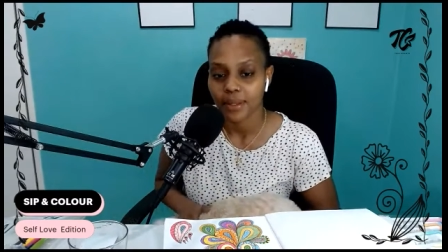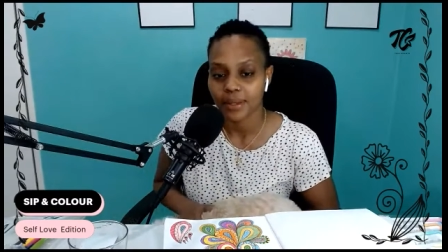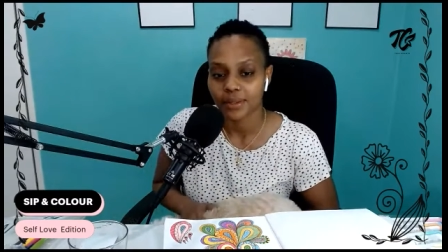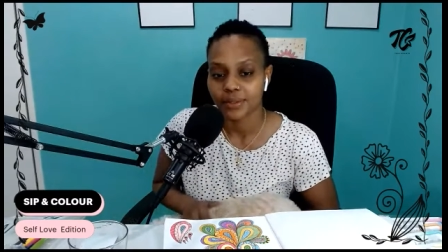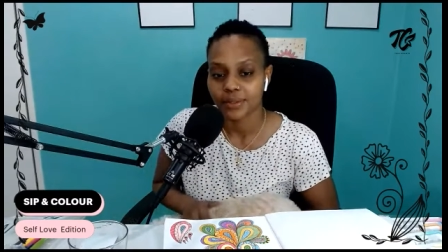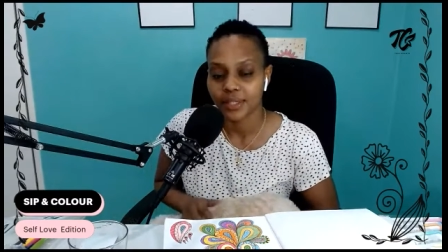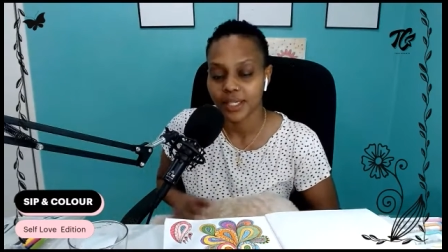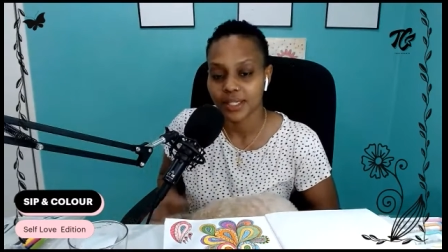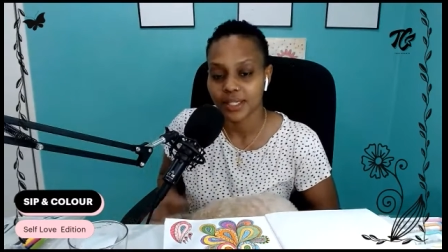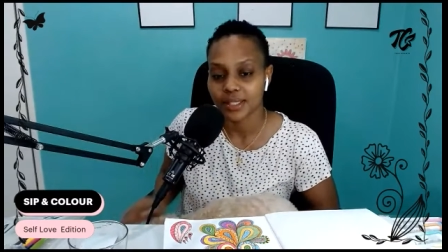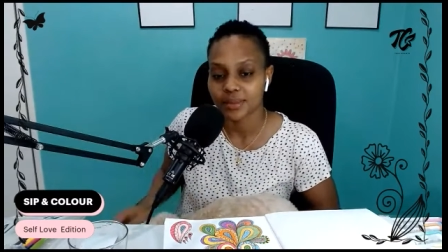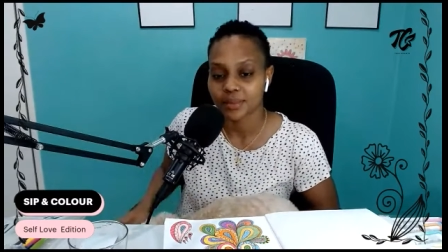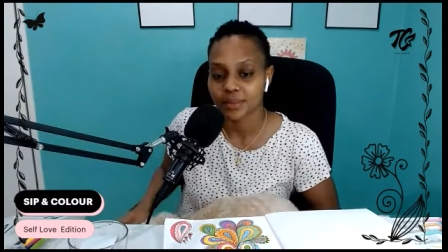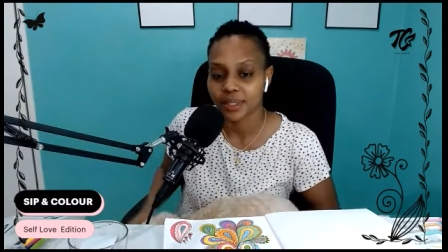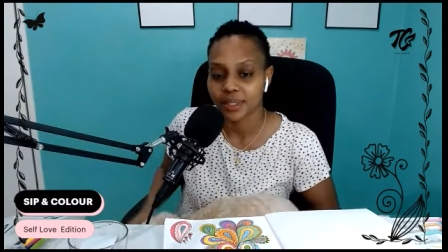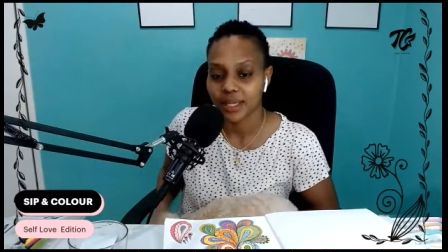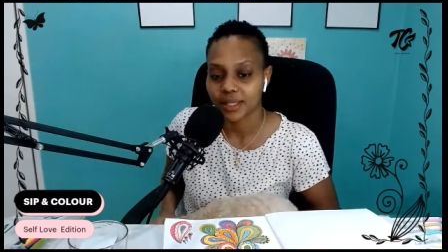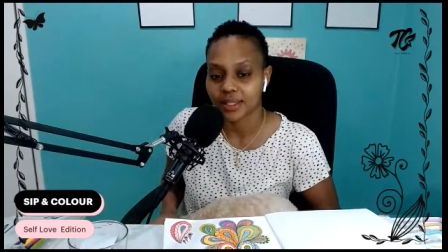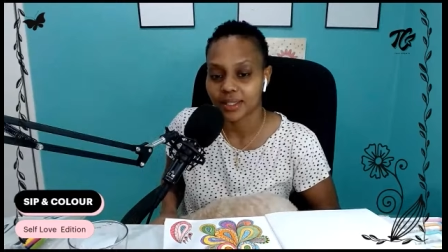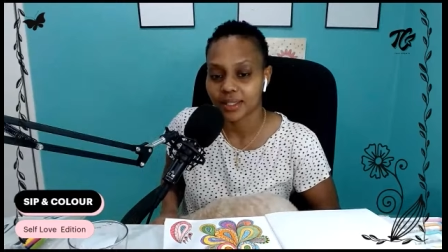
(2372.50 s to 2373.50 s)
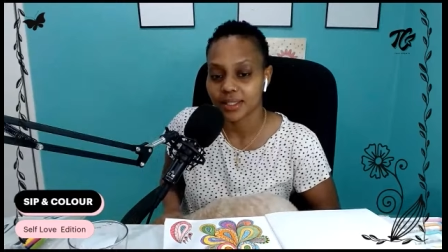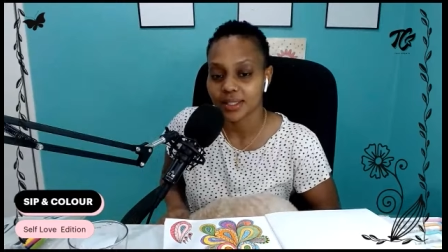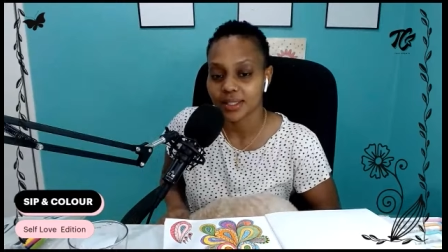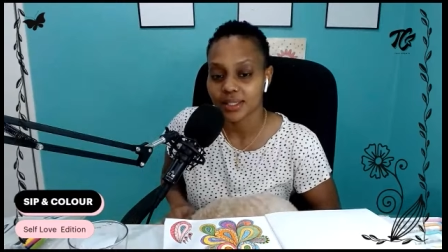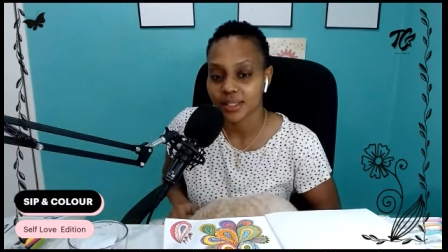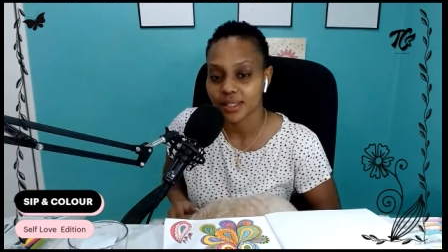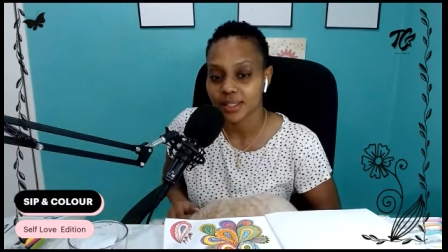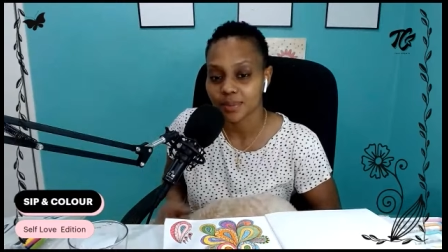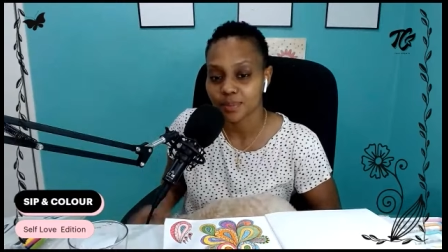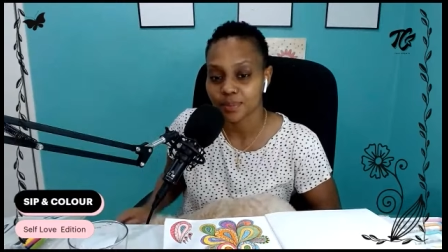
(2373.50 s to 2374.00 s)
All right. But I guess
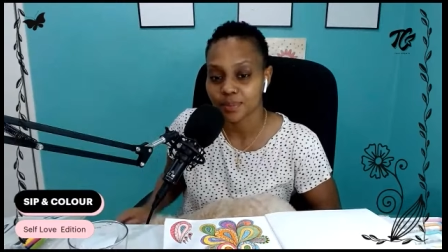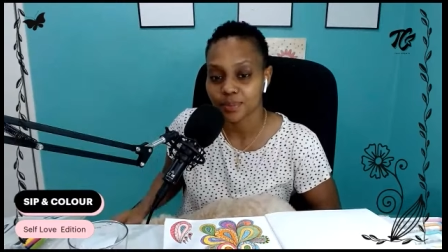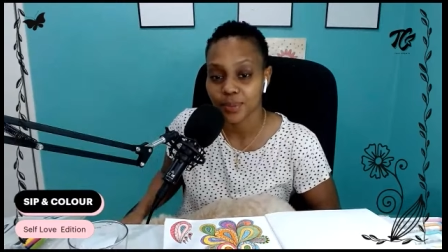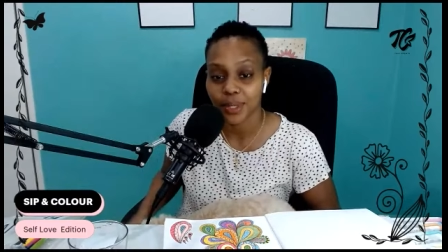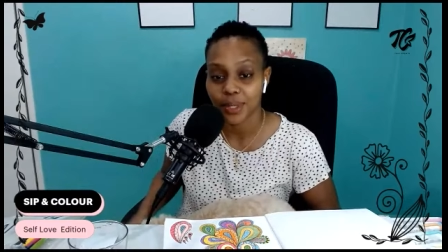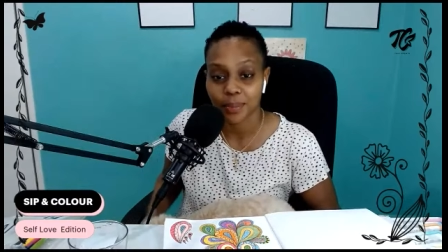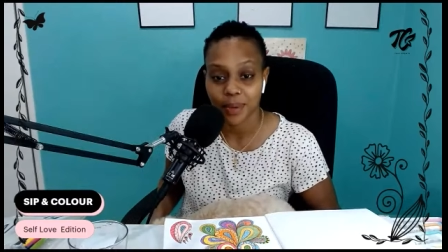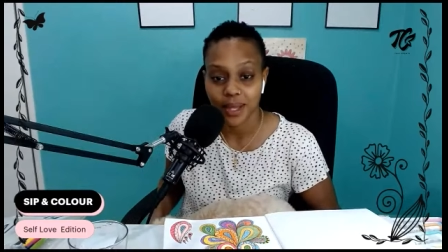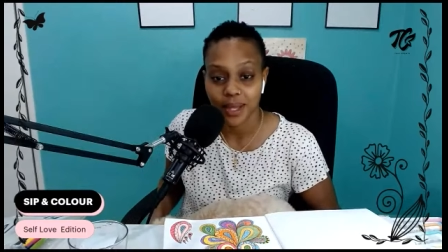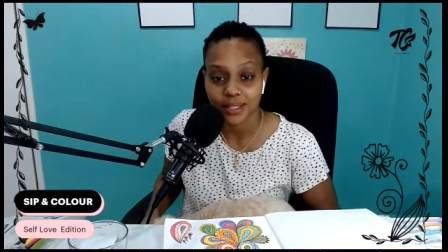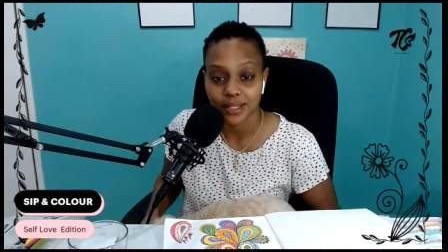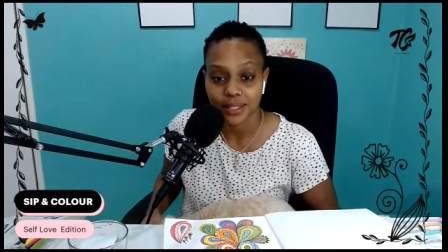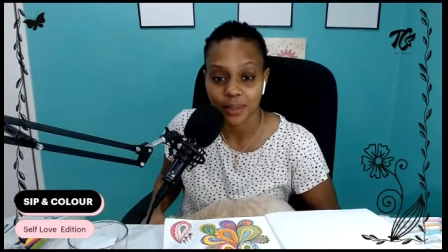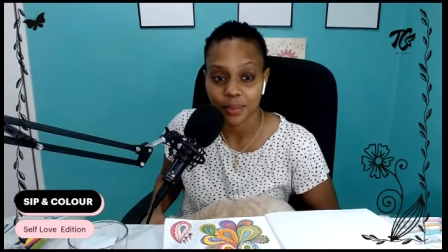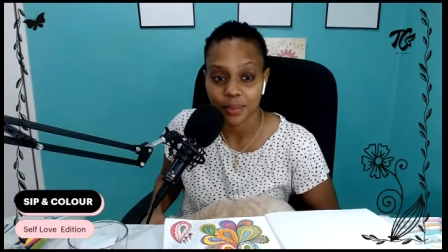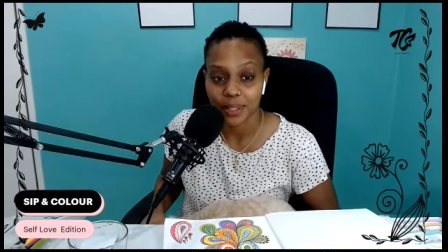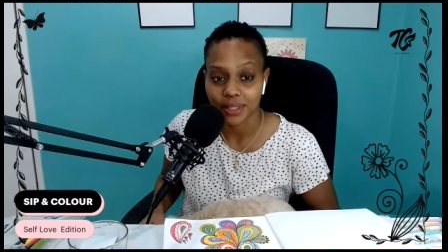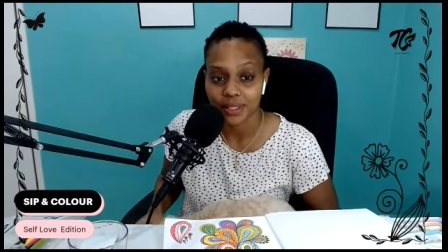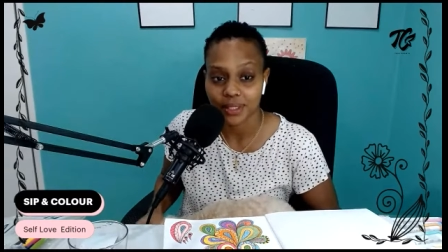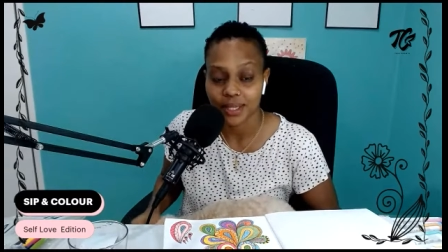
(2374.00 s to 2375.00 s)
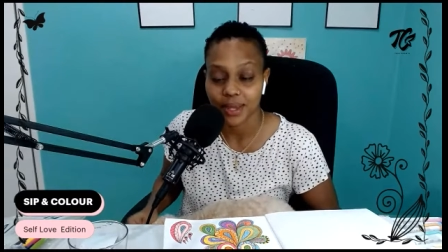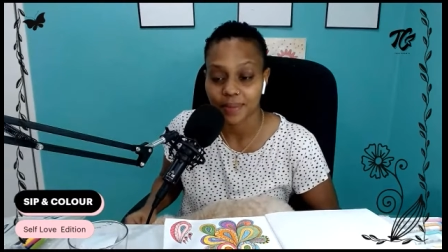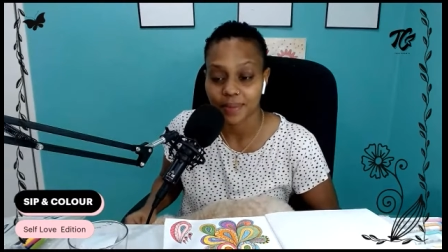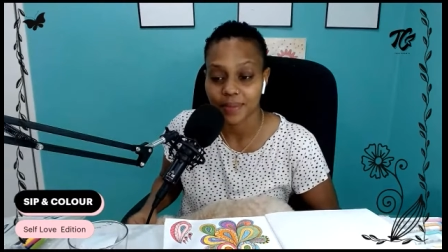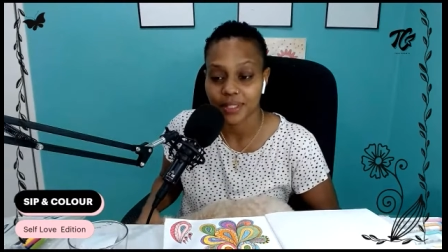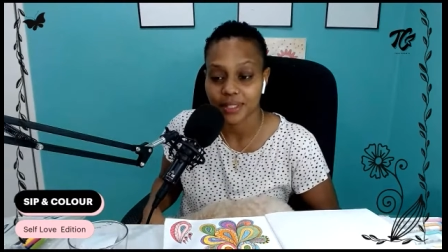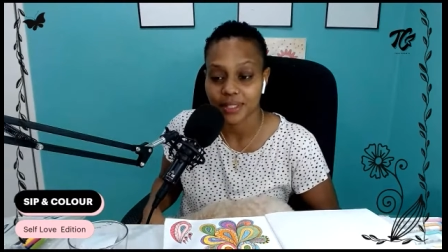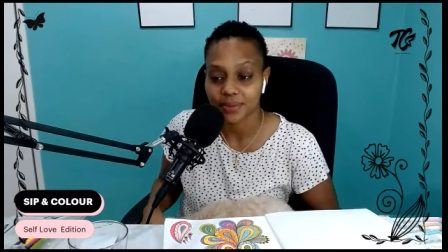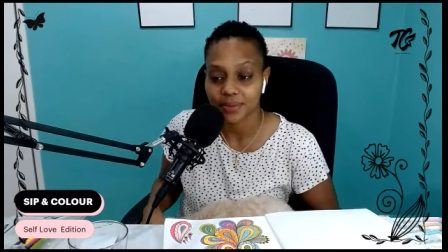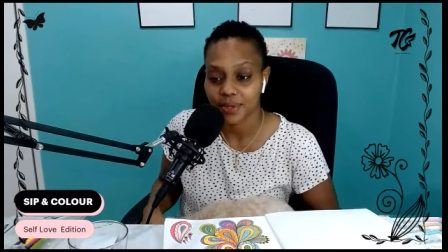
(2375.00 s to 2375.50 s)
it's way past her bedtime
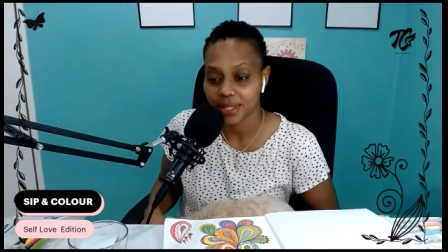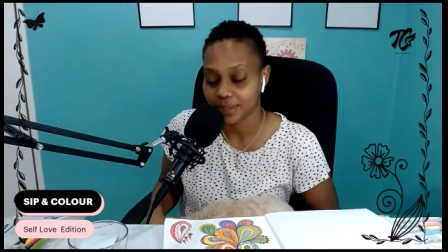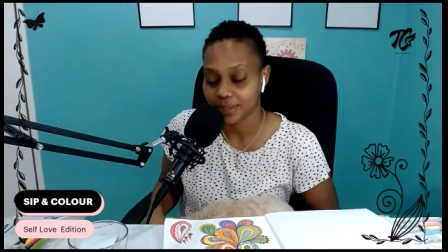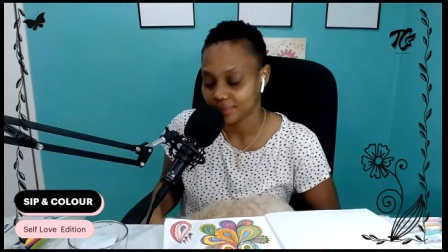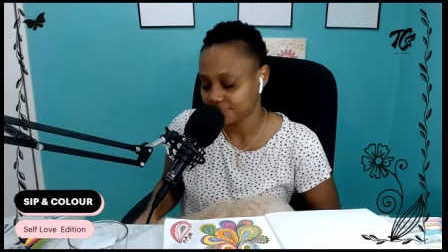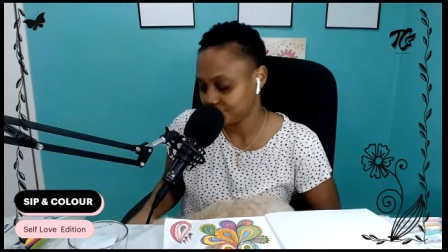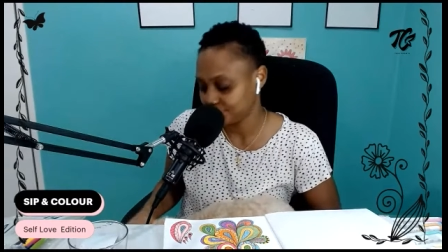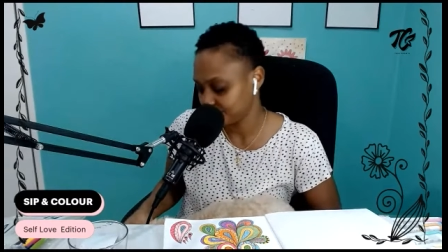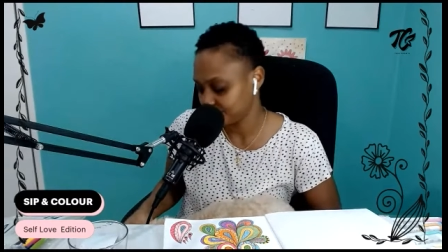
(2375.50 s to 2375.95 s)
as well.